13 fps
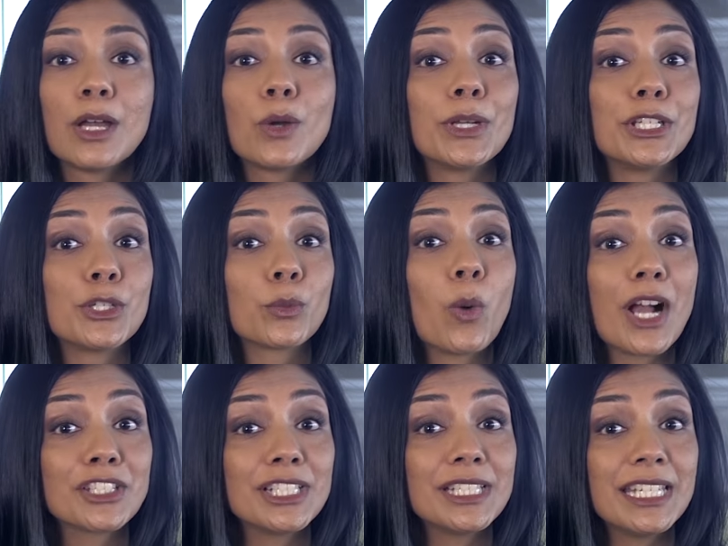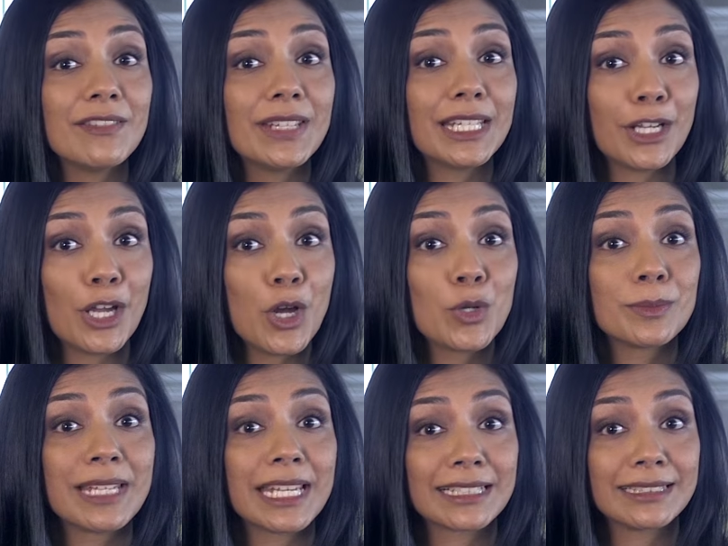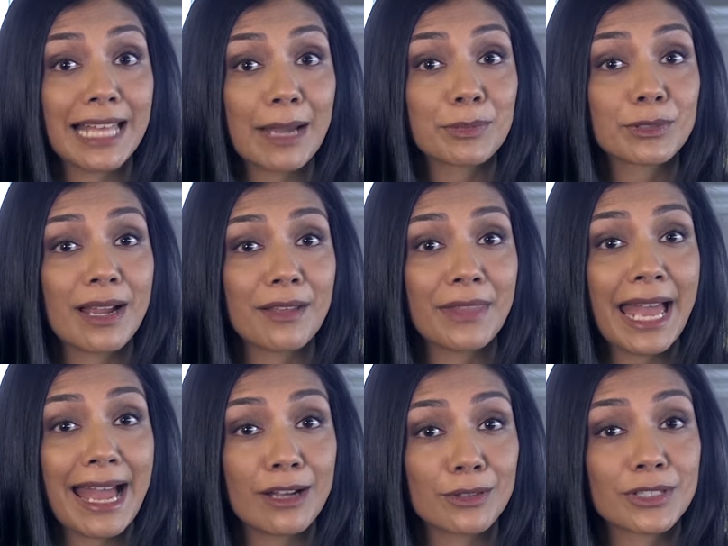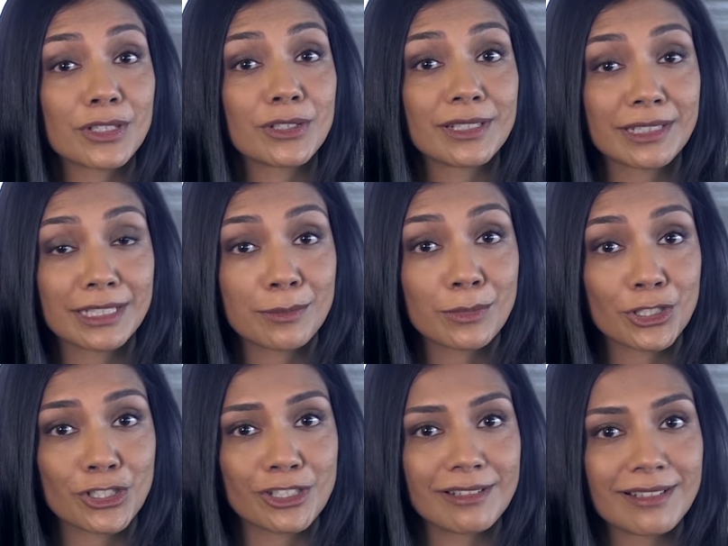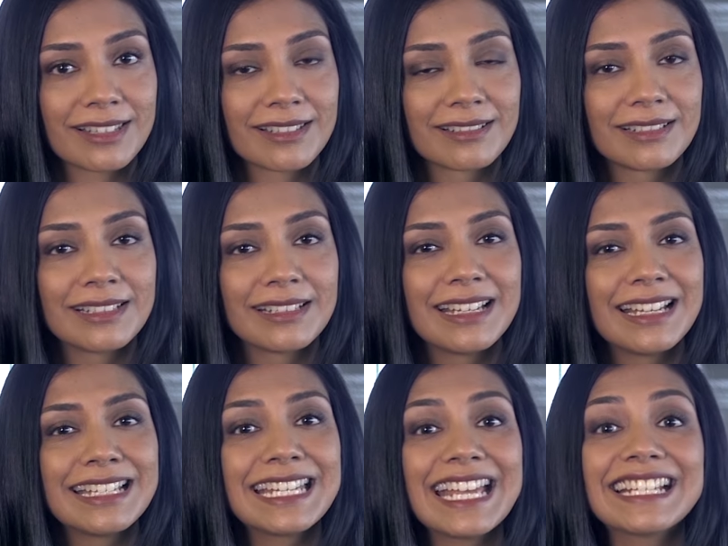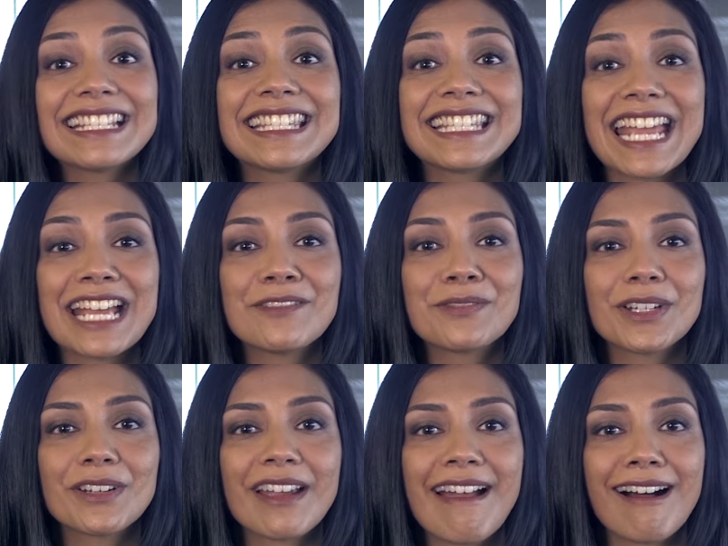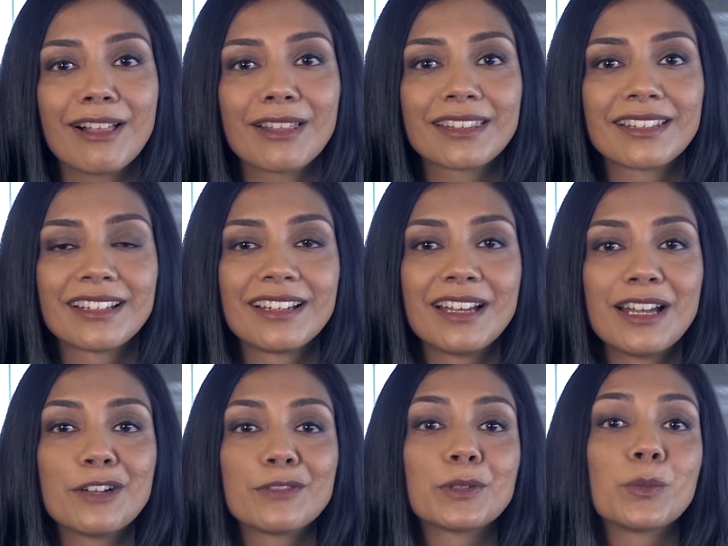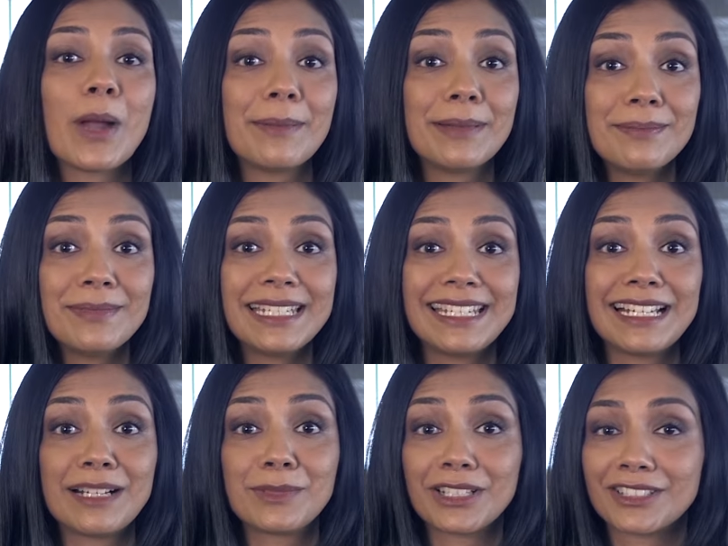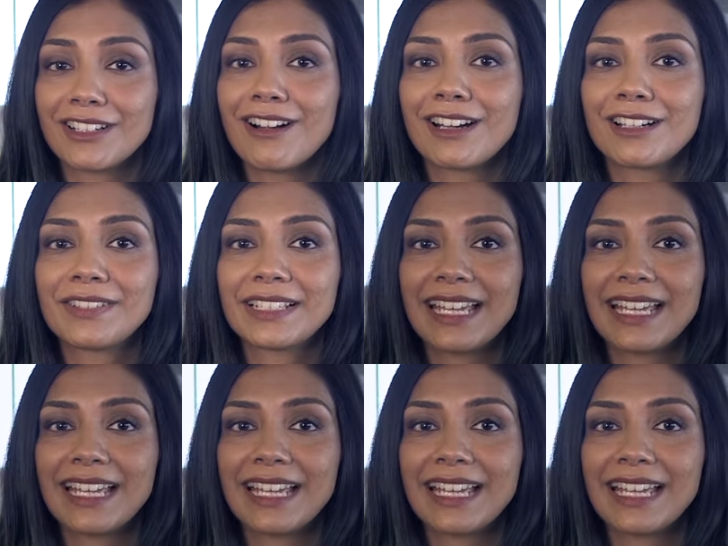When you're watching TV at home, take a lap around the house during the commercials. Take a stand for your health. For WebMD, I'm Dr. Arefa